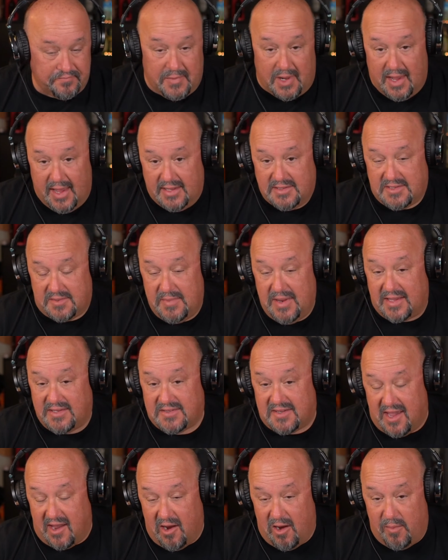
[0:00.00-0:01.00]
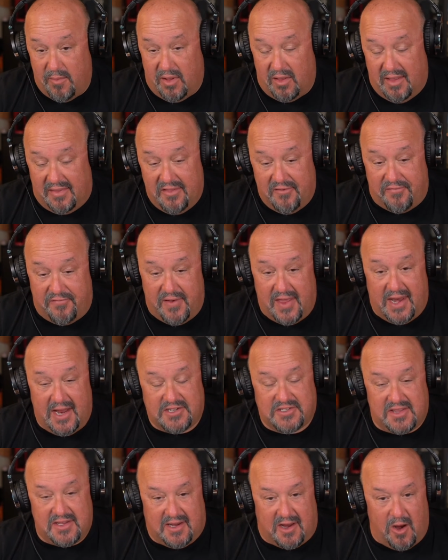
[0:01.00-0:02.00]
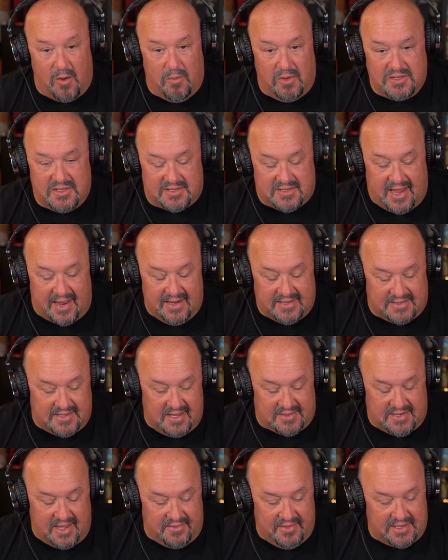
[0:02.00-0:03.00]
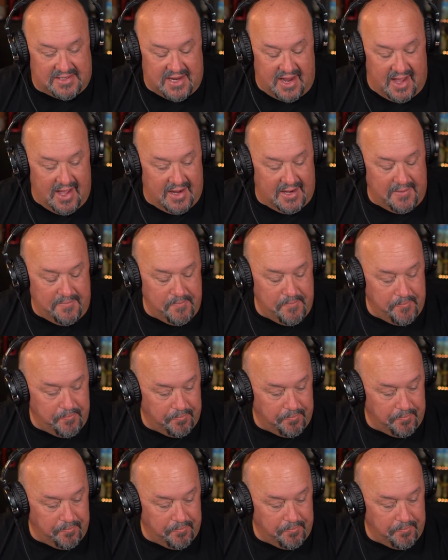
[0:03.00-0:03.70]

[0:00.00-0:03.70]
And some nice caramel on the finish. And the caramel just kind of sits on the tongue.